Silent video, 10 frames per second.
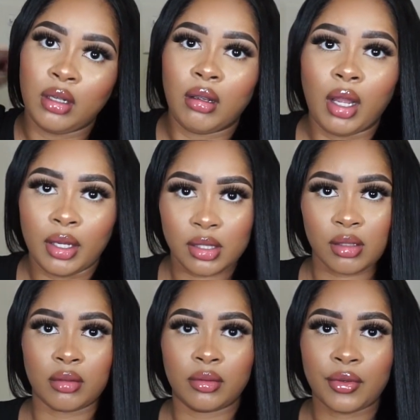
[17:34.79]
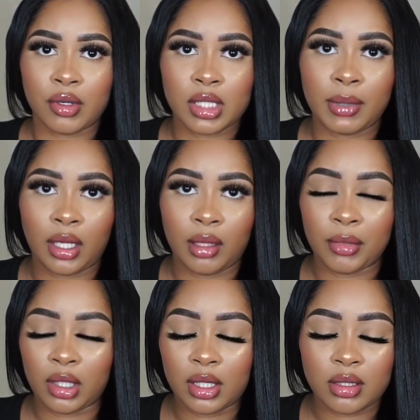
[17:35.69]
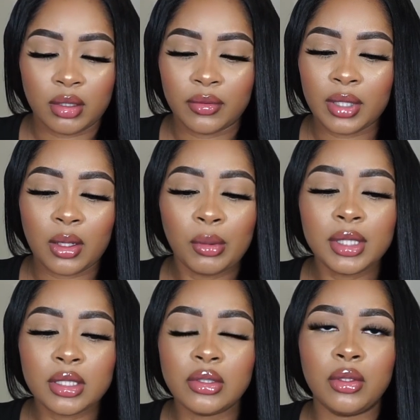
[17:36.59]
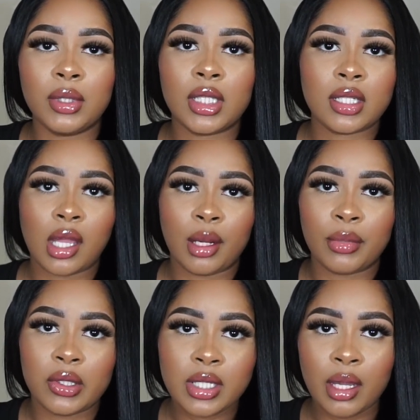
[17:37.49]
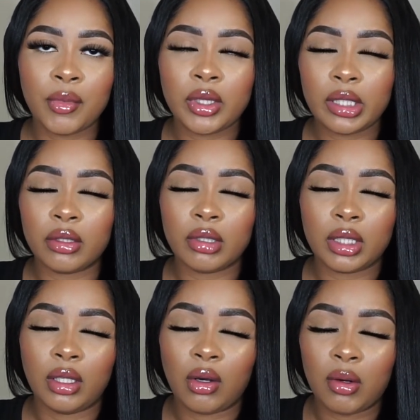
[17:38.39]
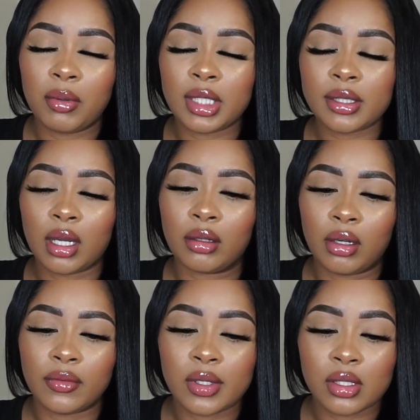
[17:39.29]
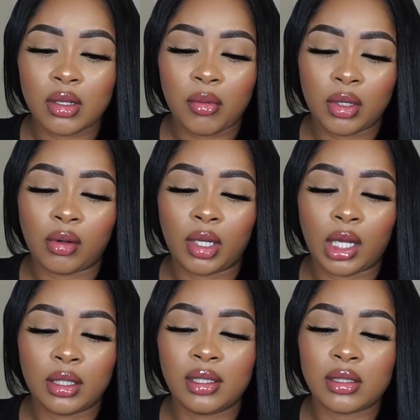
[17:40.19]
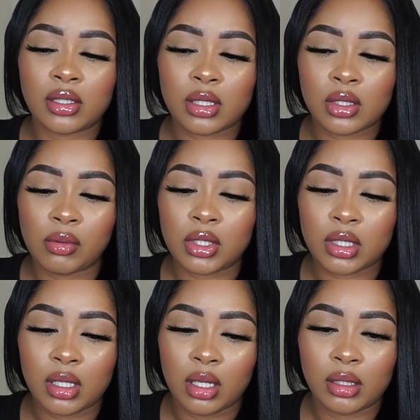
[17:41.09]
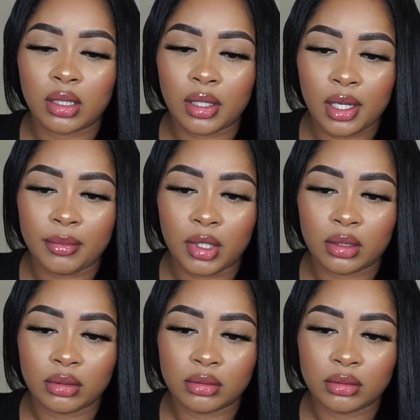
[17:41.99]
All right, so of course my camera cuts off. Like, what is new with this camera? This camera literally always cut off. It's so annoying. I need to just switch the camera.